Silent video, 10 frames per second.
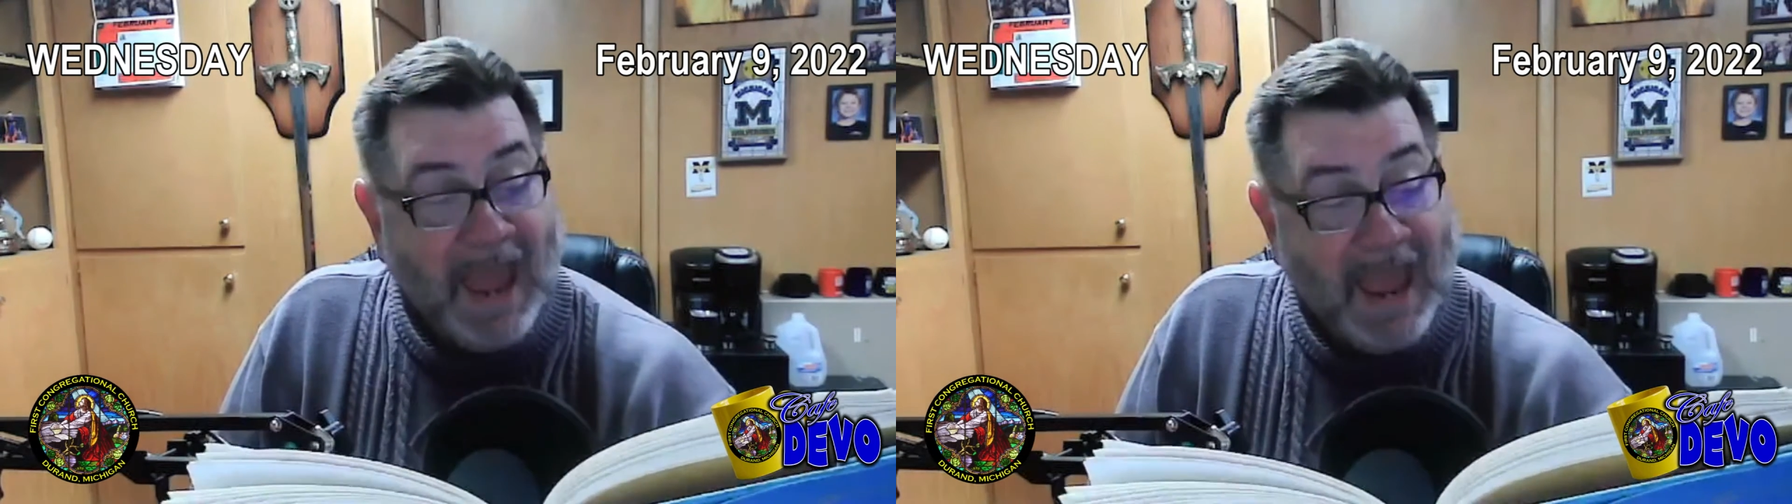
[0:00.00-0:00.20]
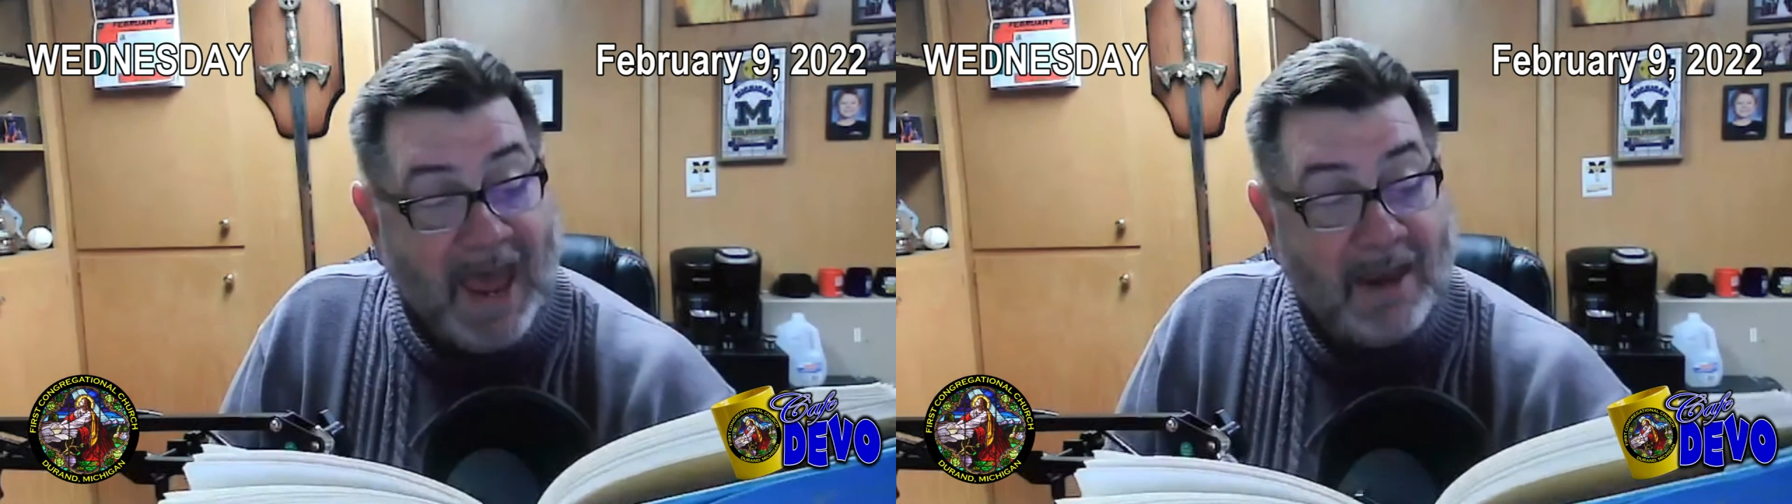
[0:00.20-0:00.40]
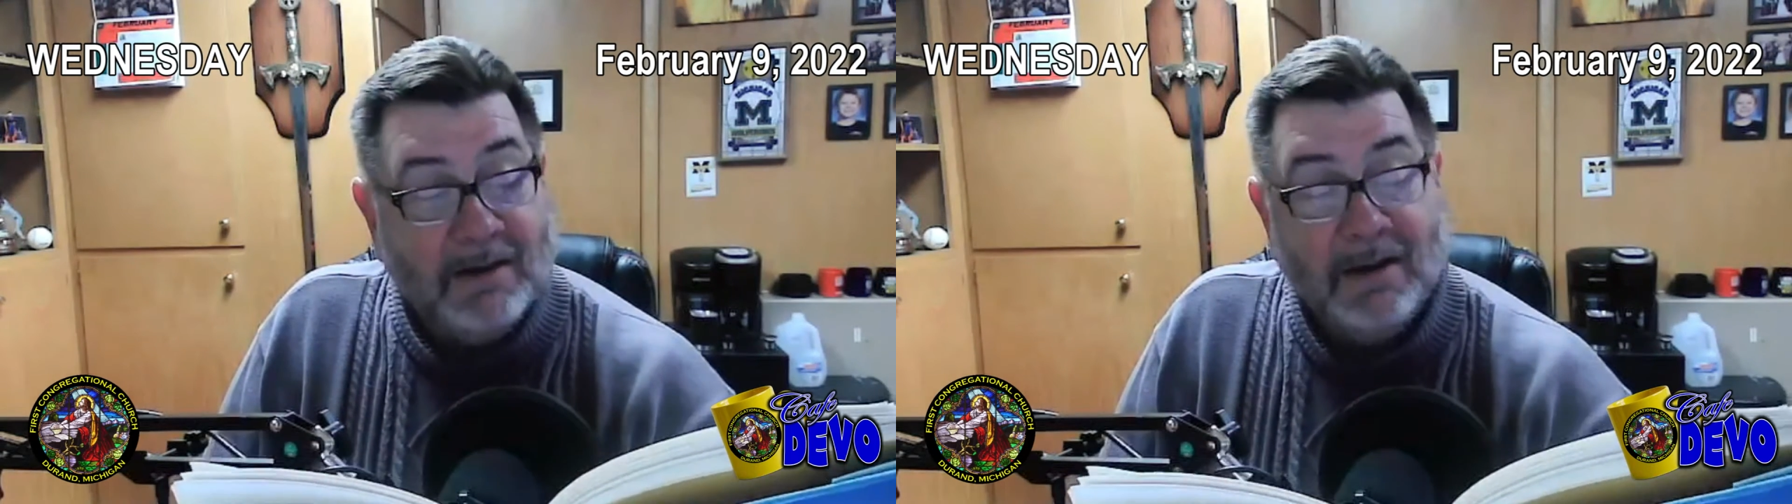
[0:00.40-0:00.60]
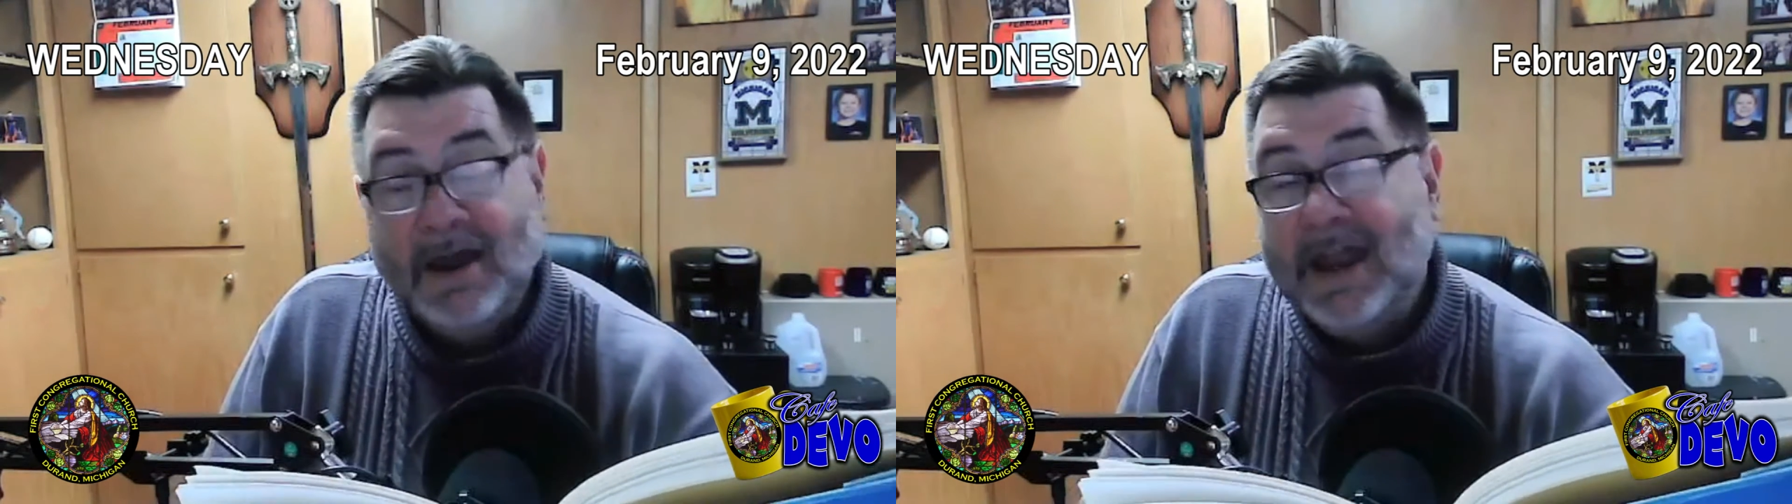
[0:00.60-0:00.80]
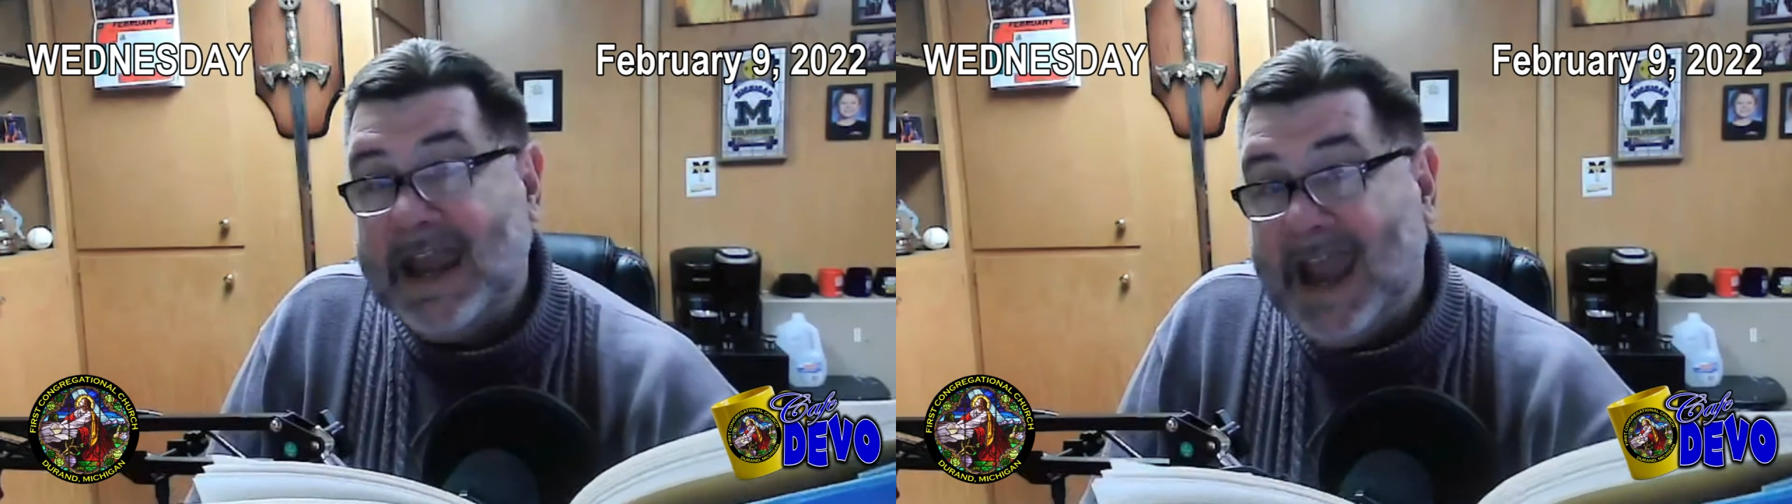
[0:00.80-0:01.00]
and
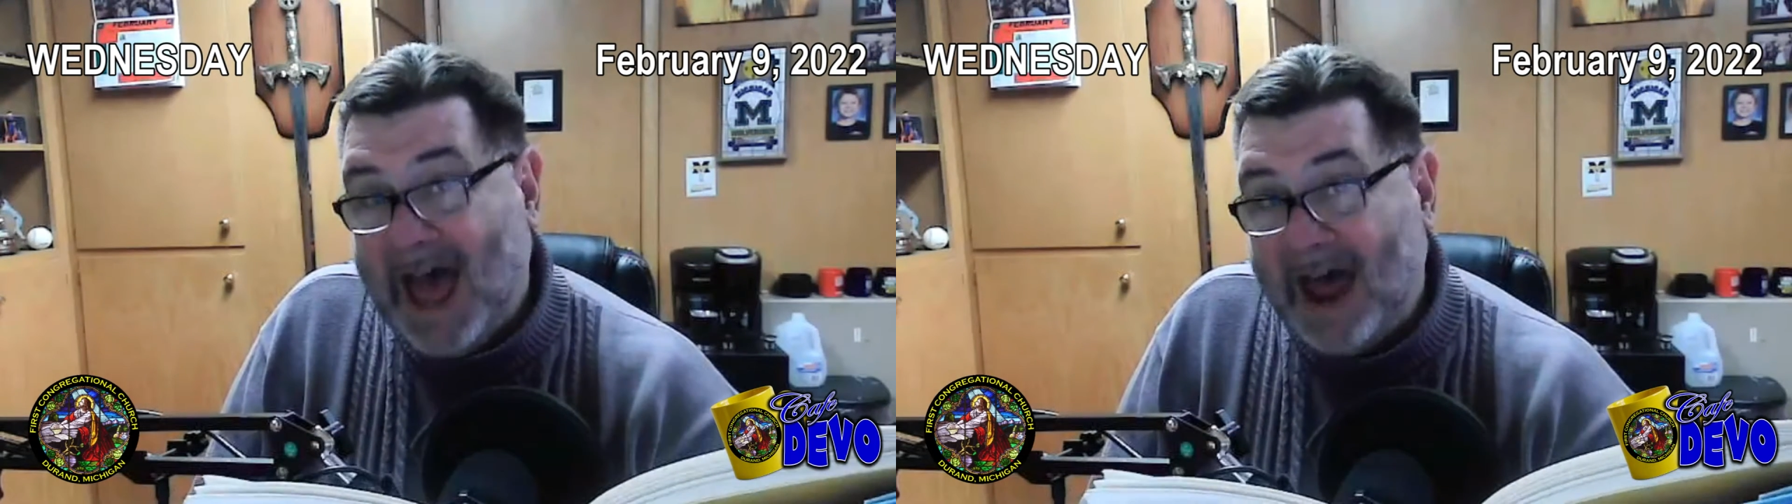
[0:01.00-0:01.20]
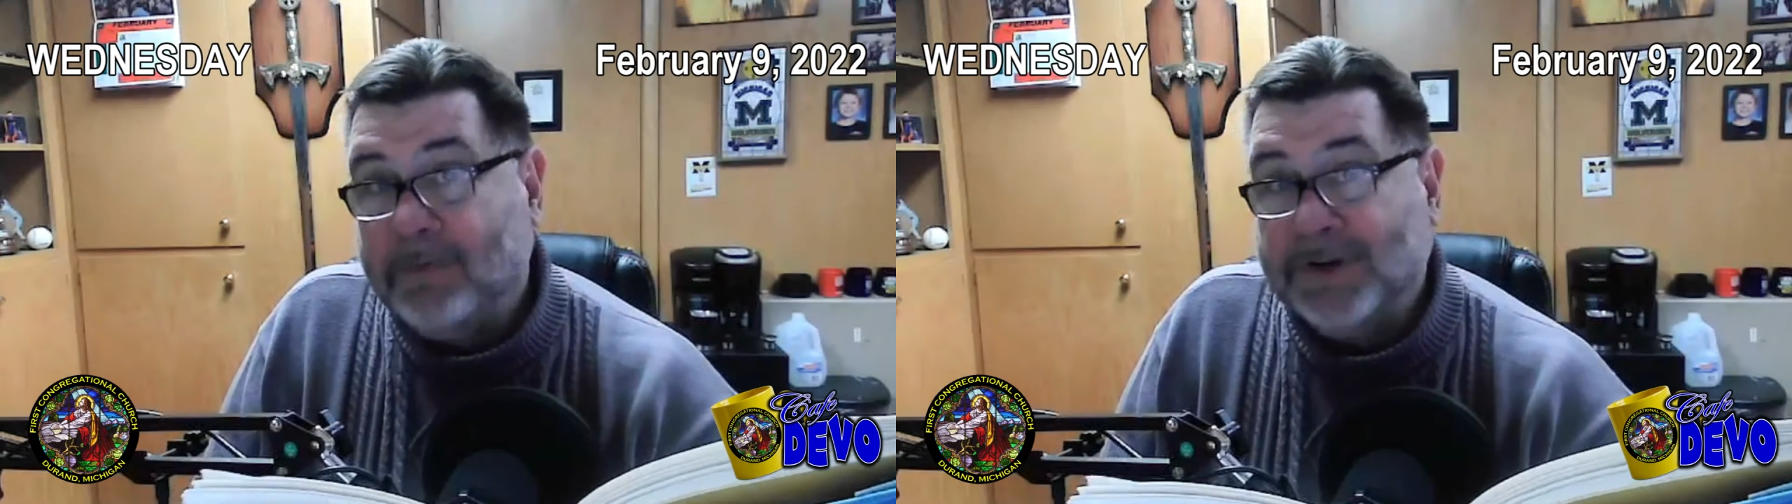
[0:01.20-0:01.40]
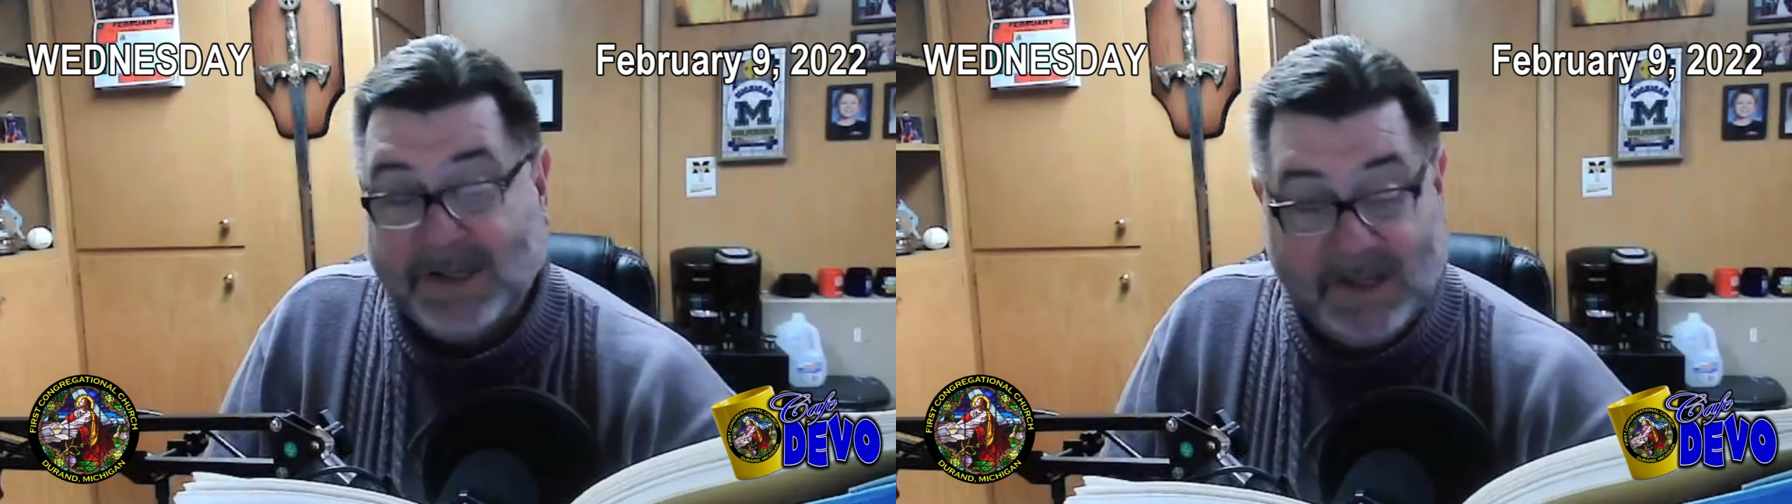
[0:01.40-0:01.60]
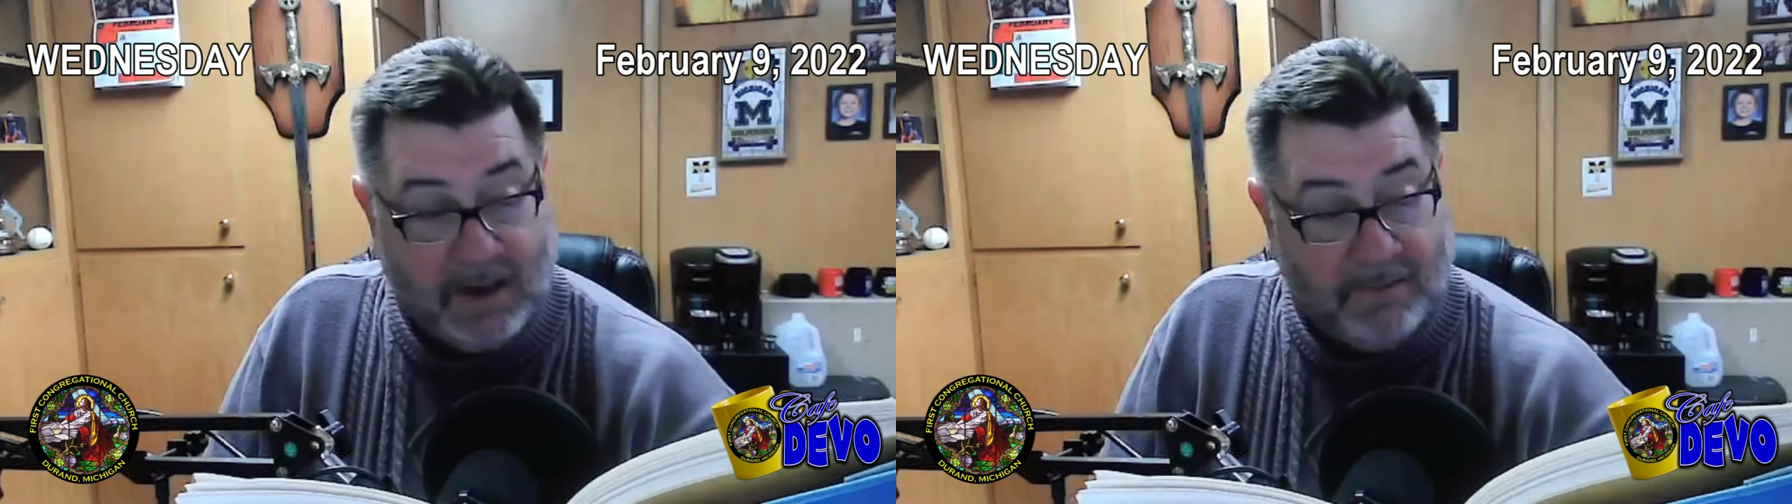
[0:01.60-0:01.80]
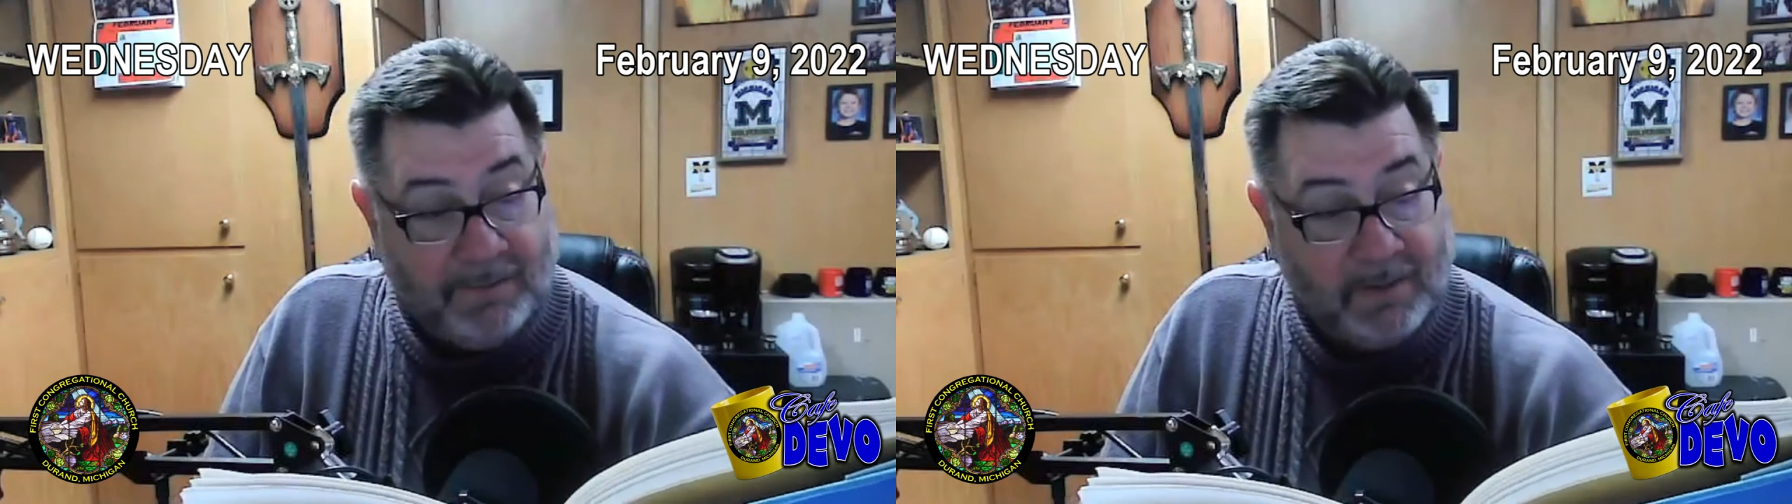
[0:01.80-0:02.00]
not receive,